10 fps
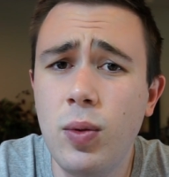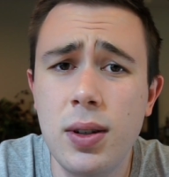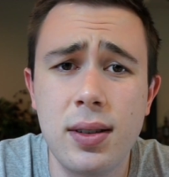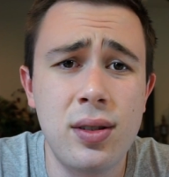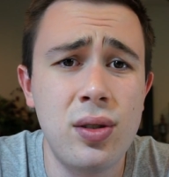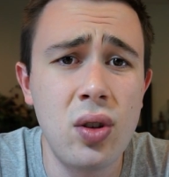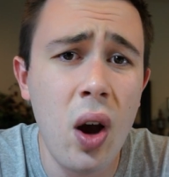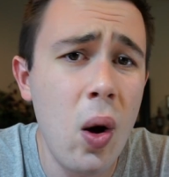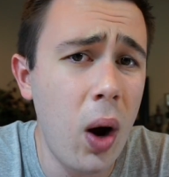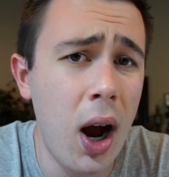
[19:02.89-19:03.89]
was
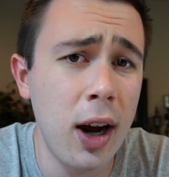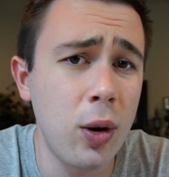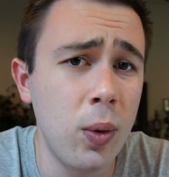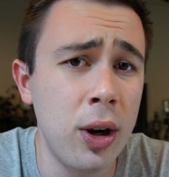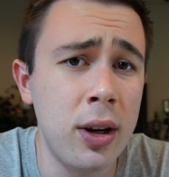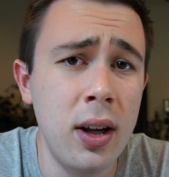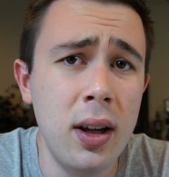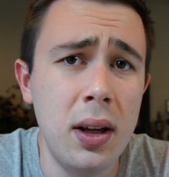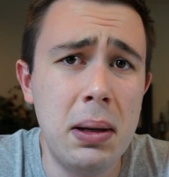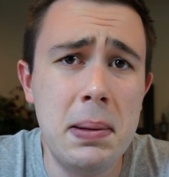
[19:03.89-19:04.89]
so awkward,
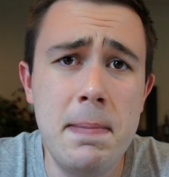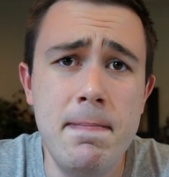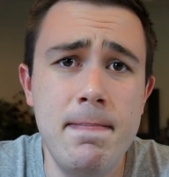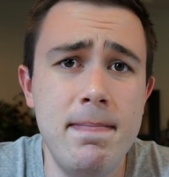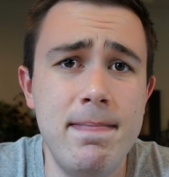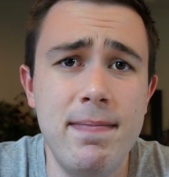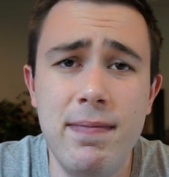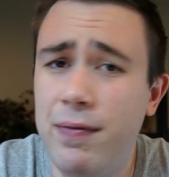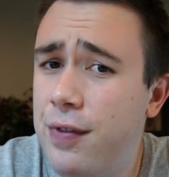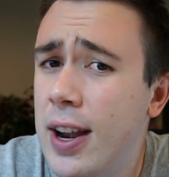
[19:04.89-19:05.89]

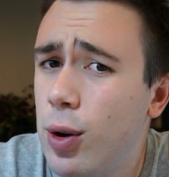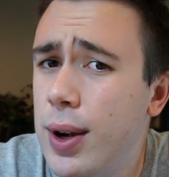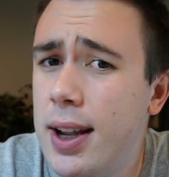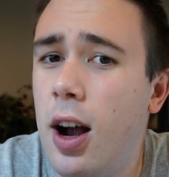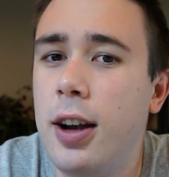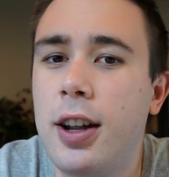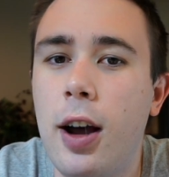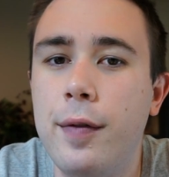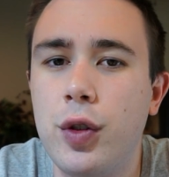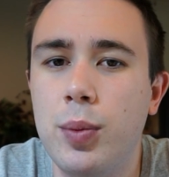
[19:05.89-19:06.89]
very
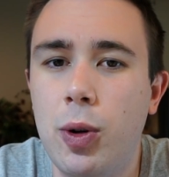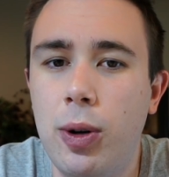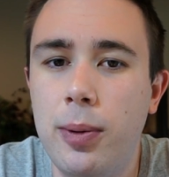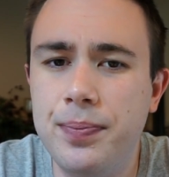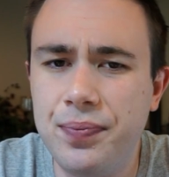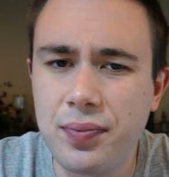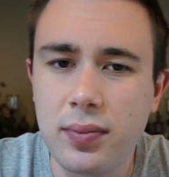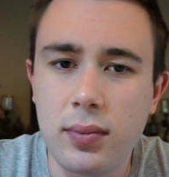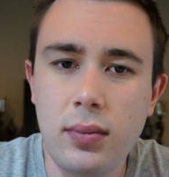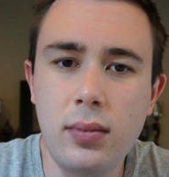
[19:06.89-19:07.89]
uncomfortable.
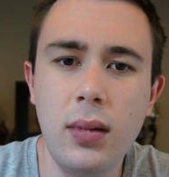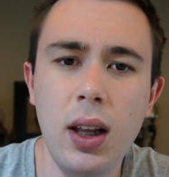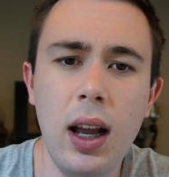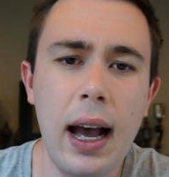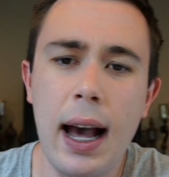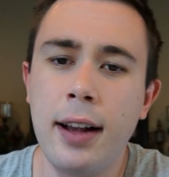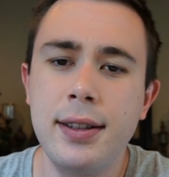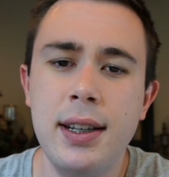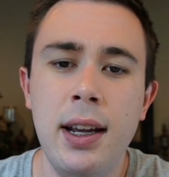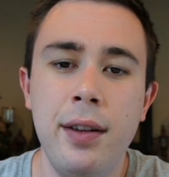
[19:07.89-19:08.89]
I'll
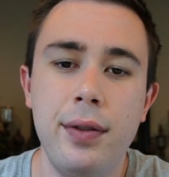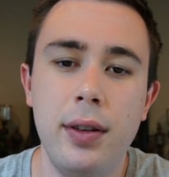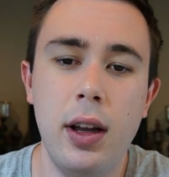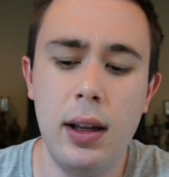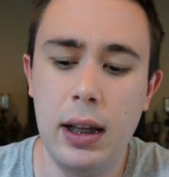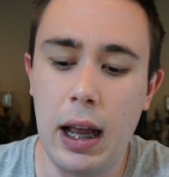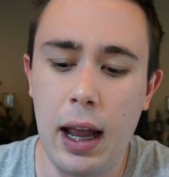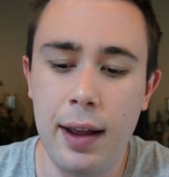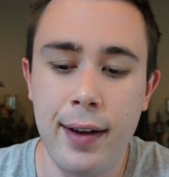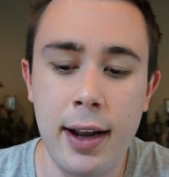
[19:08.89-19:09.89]
see
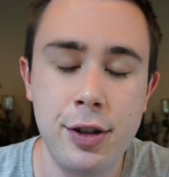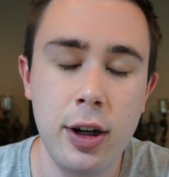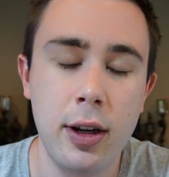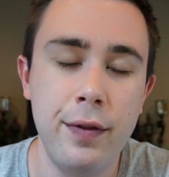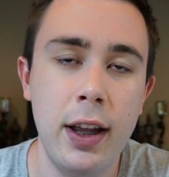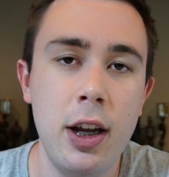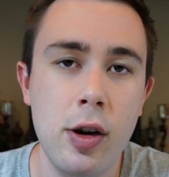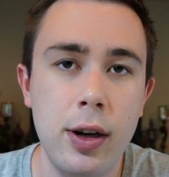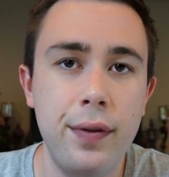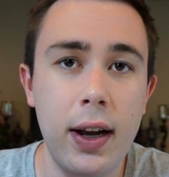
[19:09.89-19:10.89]
if I took a video,
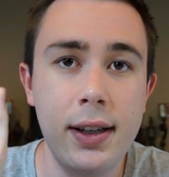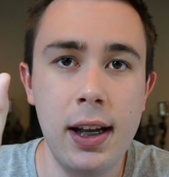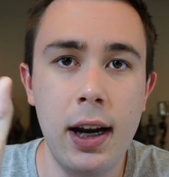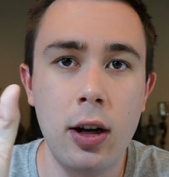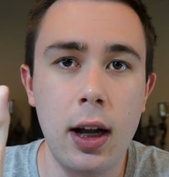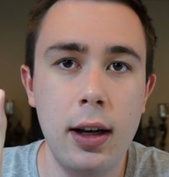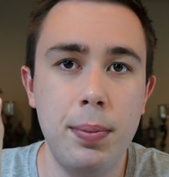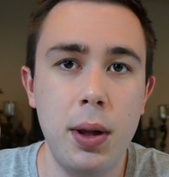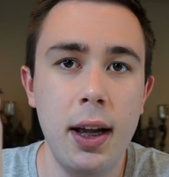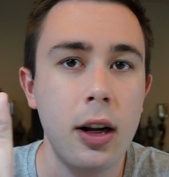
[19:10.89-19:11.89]
and if I did, I'll kind of
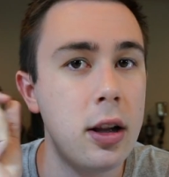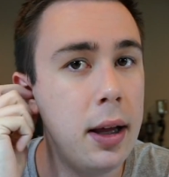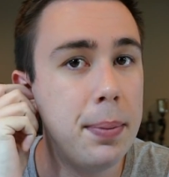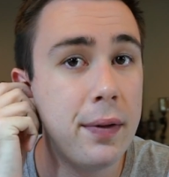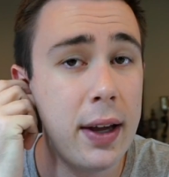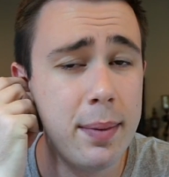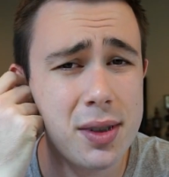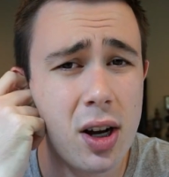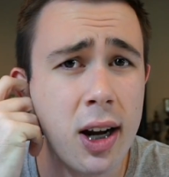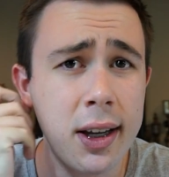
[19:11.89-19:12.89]
play a clip of him
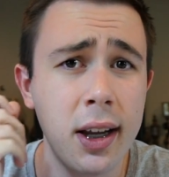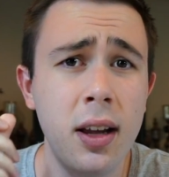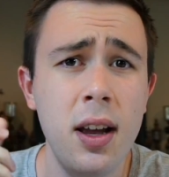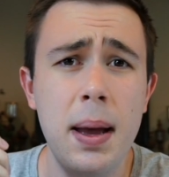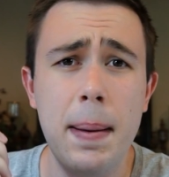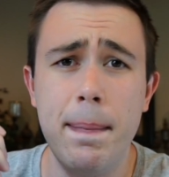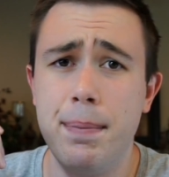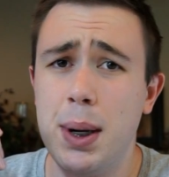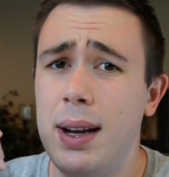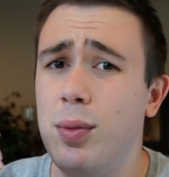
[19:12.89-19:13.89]
talking.
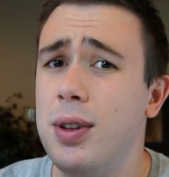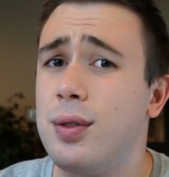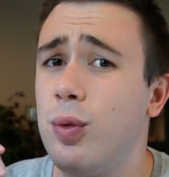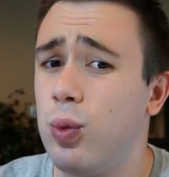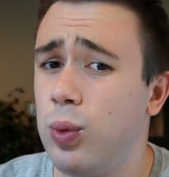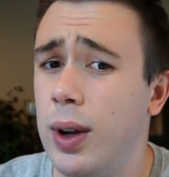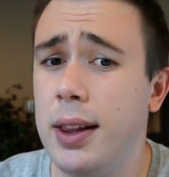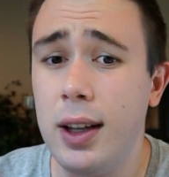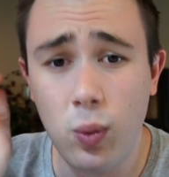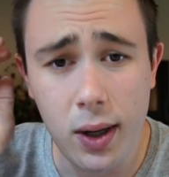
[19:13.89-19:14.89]
But it was
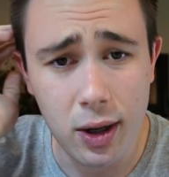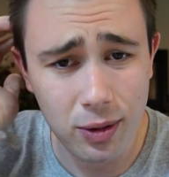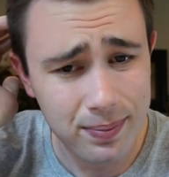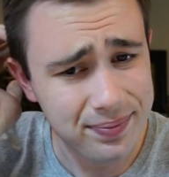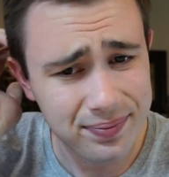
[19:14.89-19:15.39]
really weird.